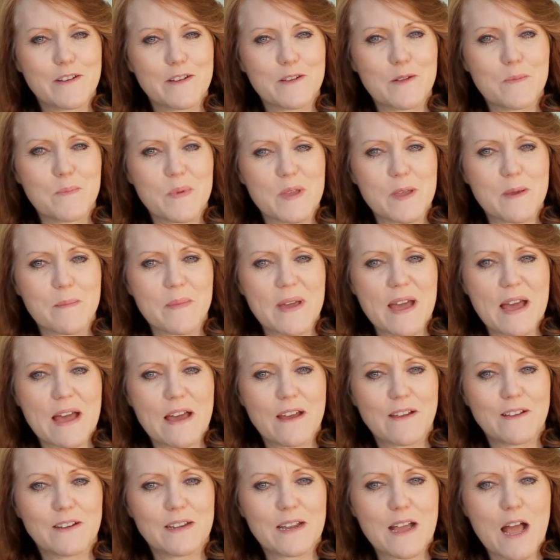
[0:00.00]
will be
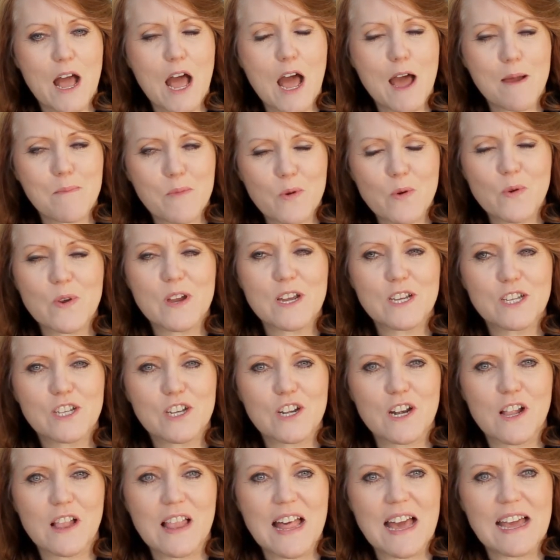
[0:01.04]
about
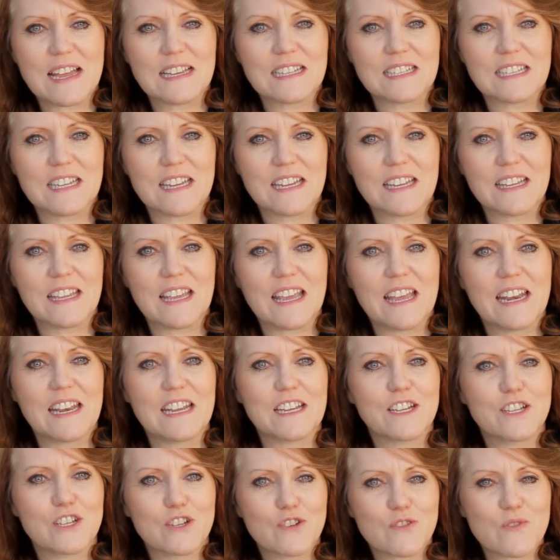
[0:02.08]
operationalizing and
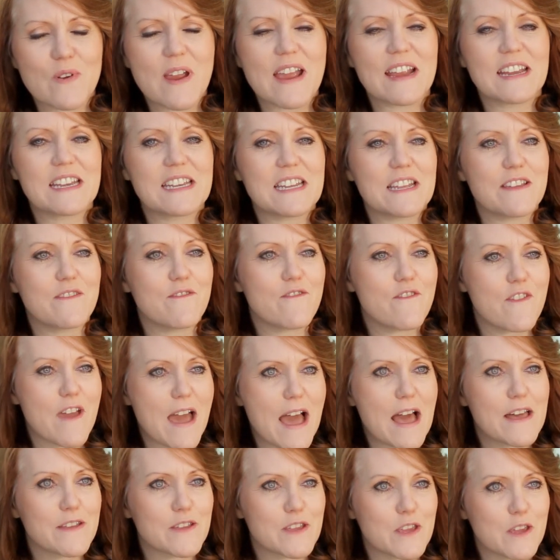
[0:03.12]
extracting
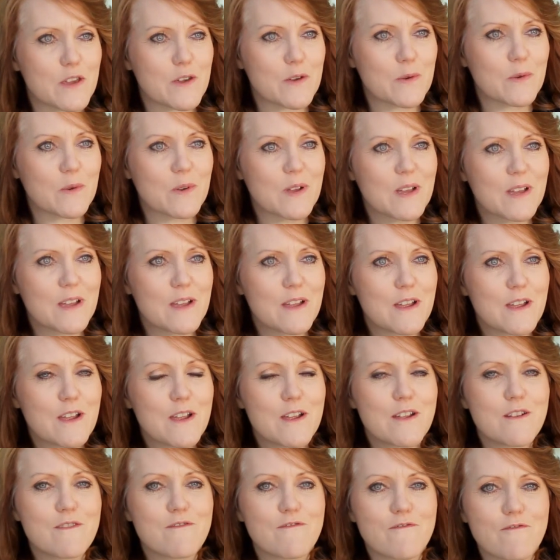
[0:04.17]
value
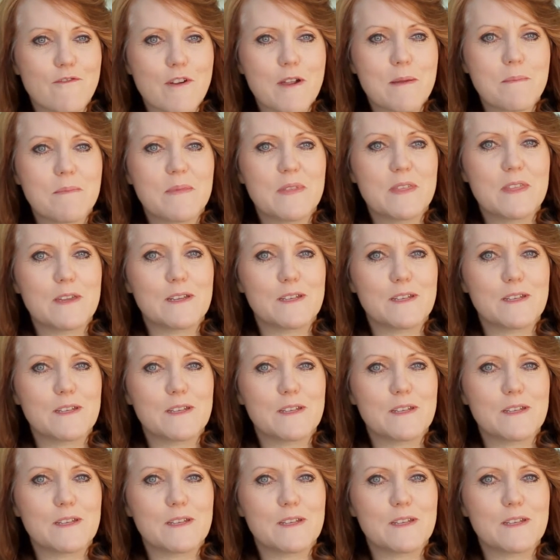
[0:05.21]
from the